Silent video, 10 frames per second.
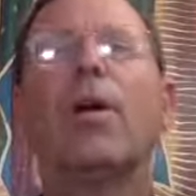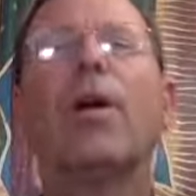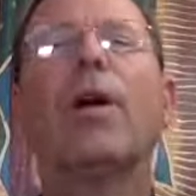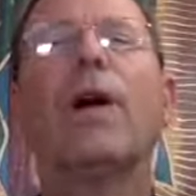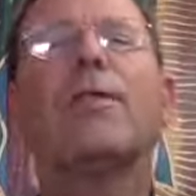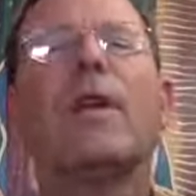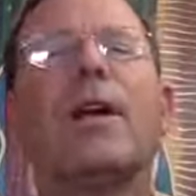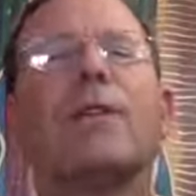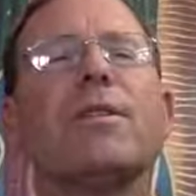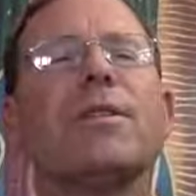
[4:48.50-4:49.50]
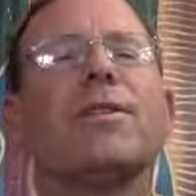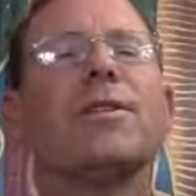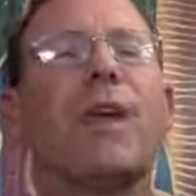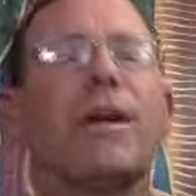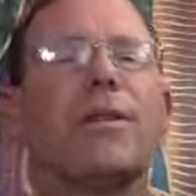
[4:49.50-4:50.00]
All God's angels and
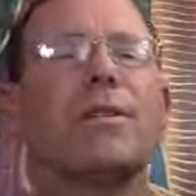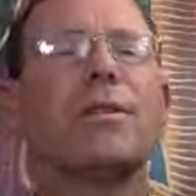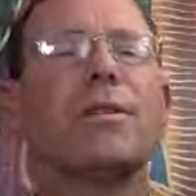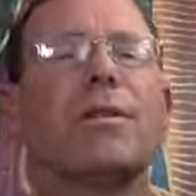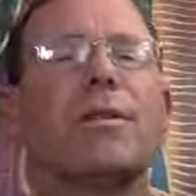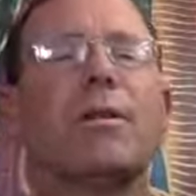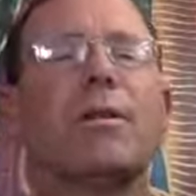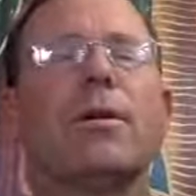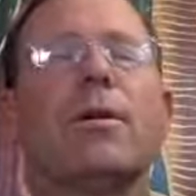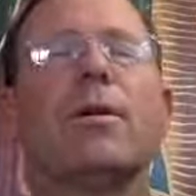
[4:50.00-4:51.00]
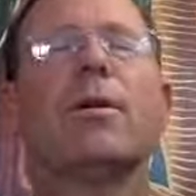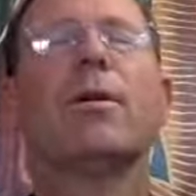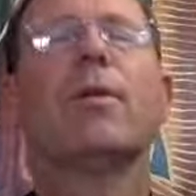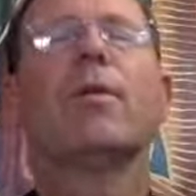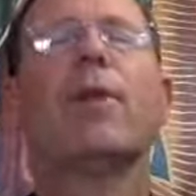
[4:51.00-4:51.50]
saints,
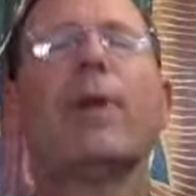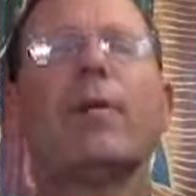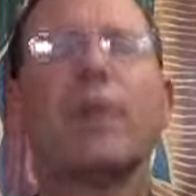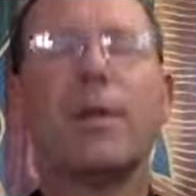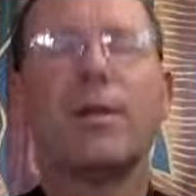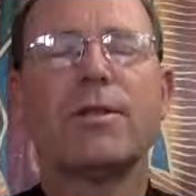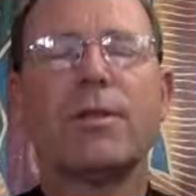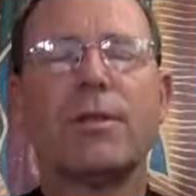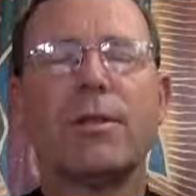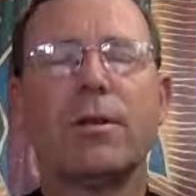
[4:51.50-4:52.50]
pray for us.